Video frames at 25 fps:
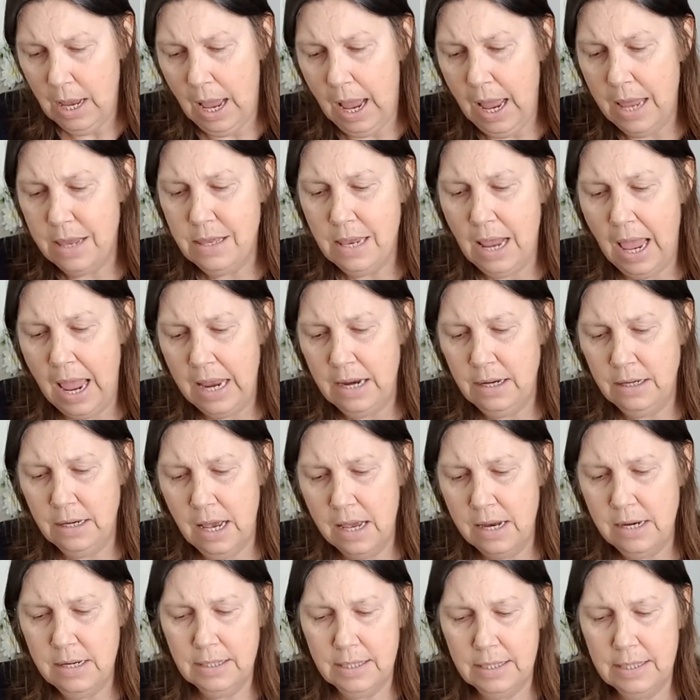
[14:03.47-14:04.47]

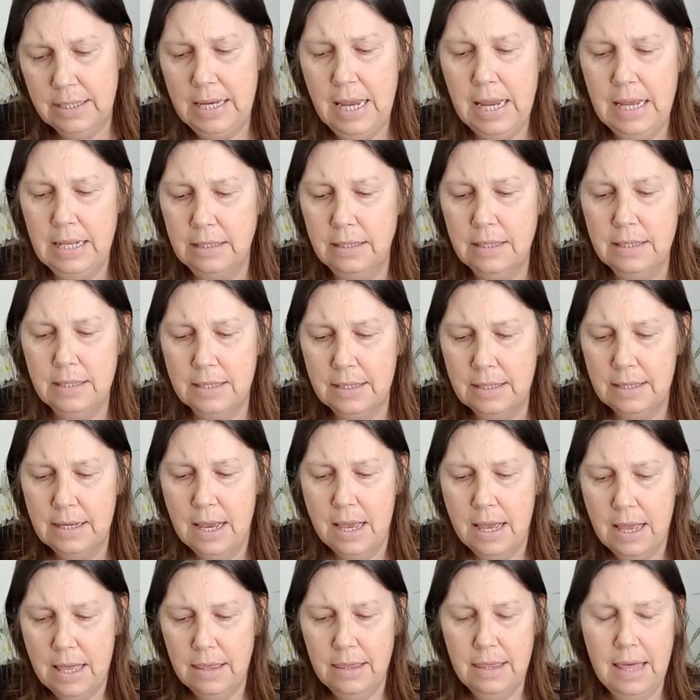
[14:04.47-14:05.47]
in a sense,
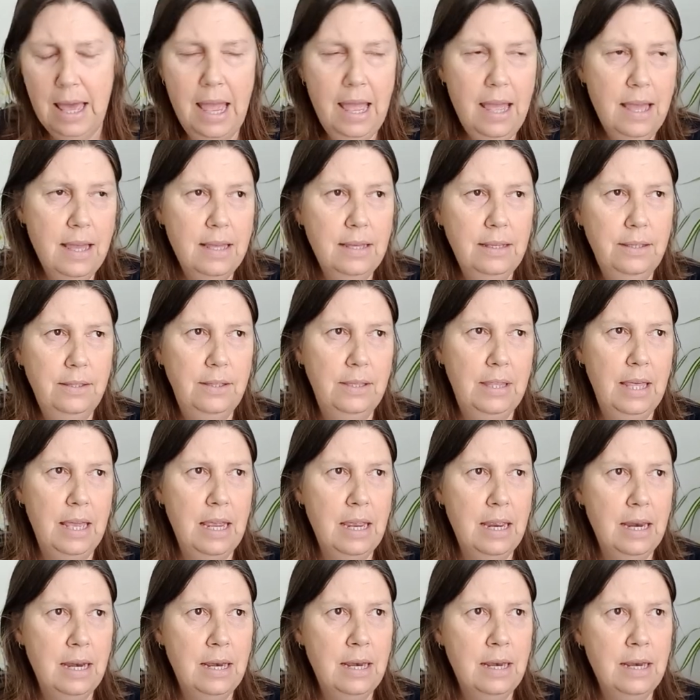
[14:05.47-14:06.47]
that is
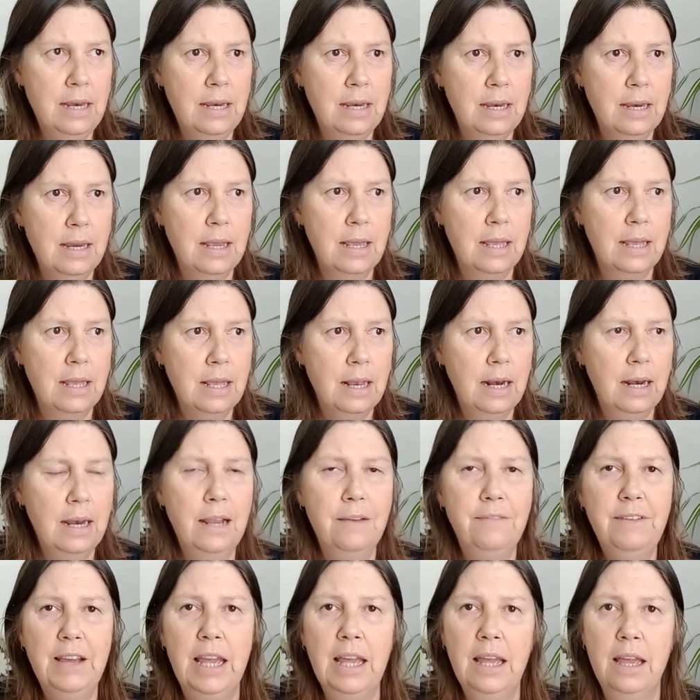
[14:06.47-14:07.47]
then
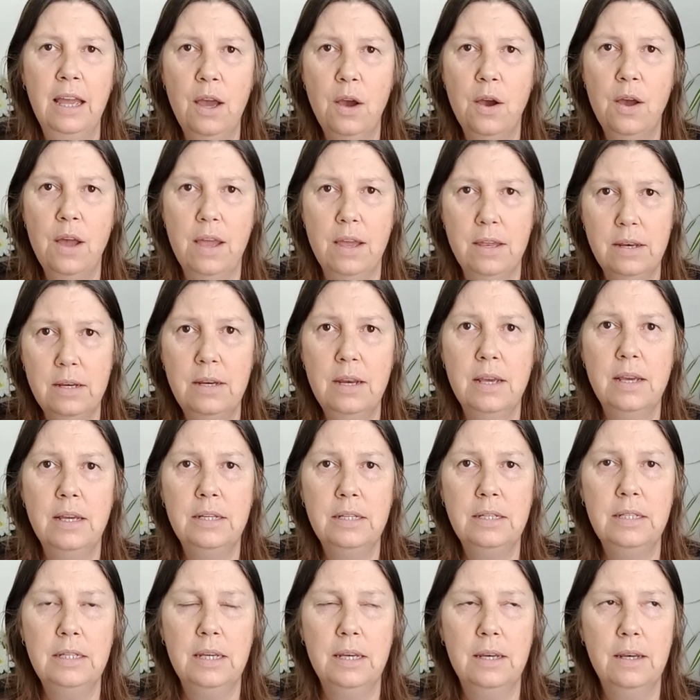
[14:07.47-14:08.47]
living
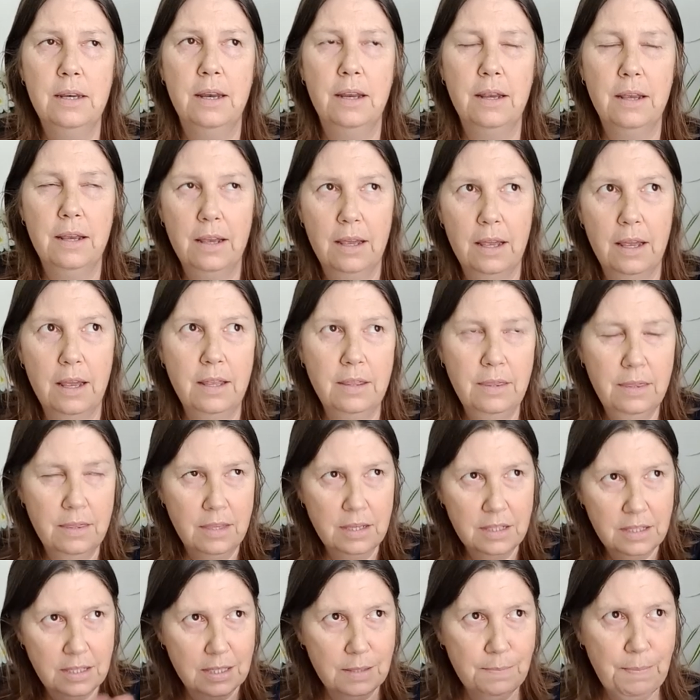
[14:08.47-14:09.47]
in the
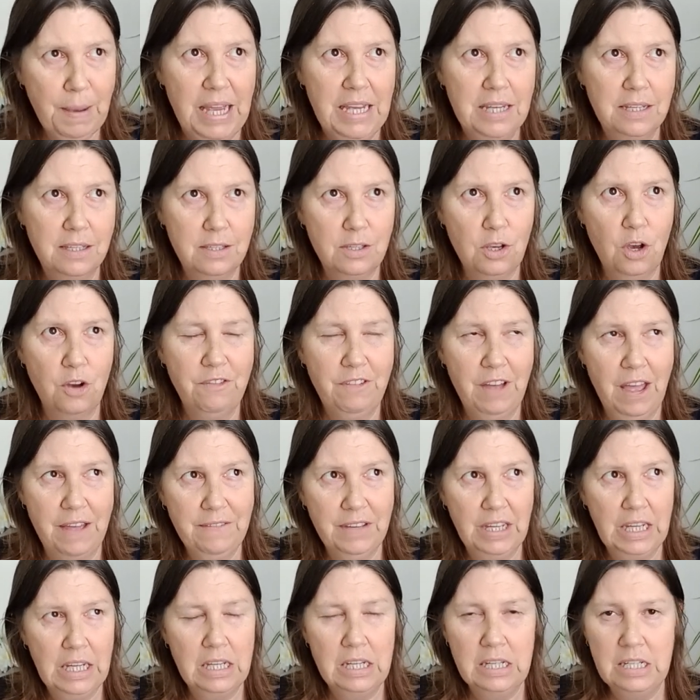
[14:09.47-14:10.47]
space of
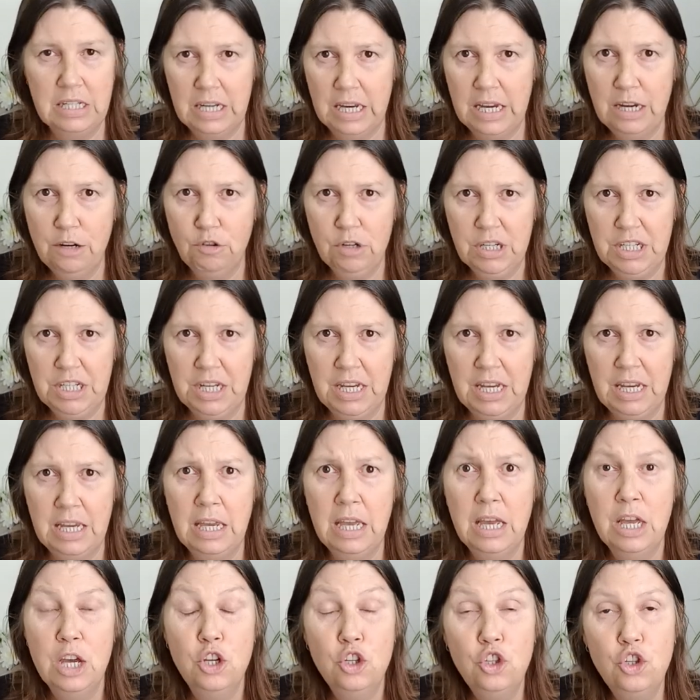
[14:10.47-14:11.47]
having integrity
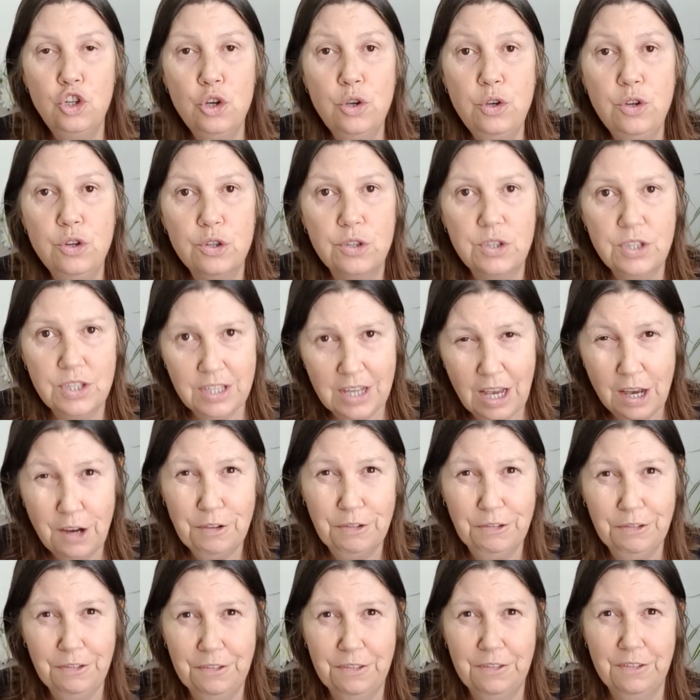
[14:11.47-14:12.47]
to
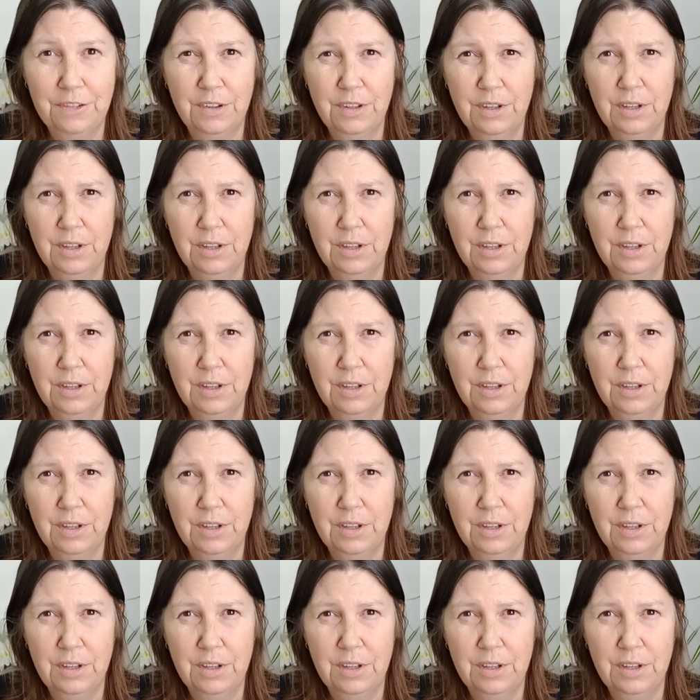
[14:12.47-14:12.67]
yourself.